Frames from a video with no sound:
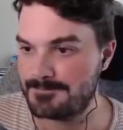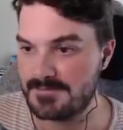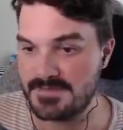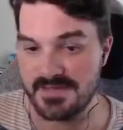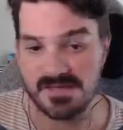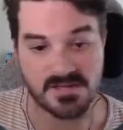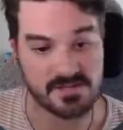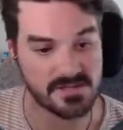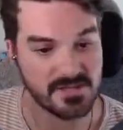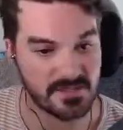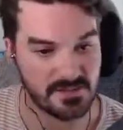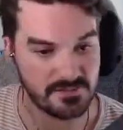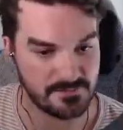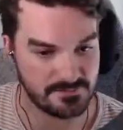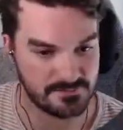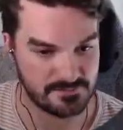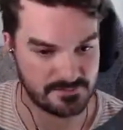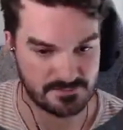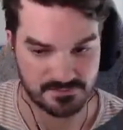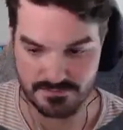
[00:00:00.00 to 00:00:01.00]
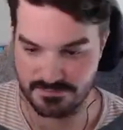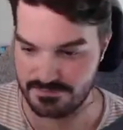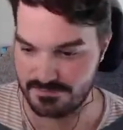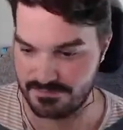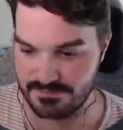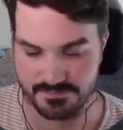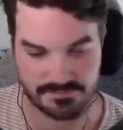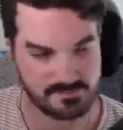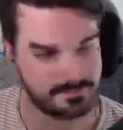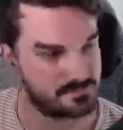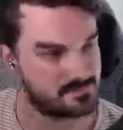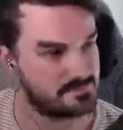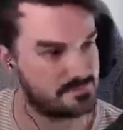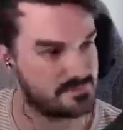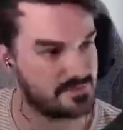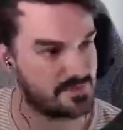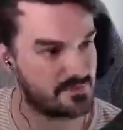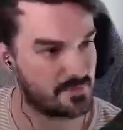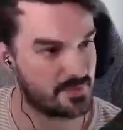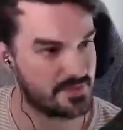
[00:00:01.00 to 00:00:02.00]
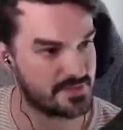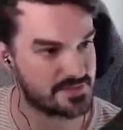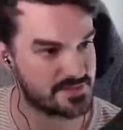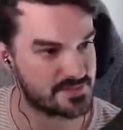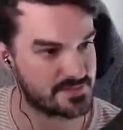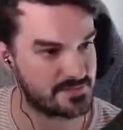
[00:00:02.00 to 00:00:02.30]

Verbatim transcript: Yeah, okay. Never mind.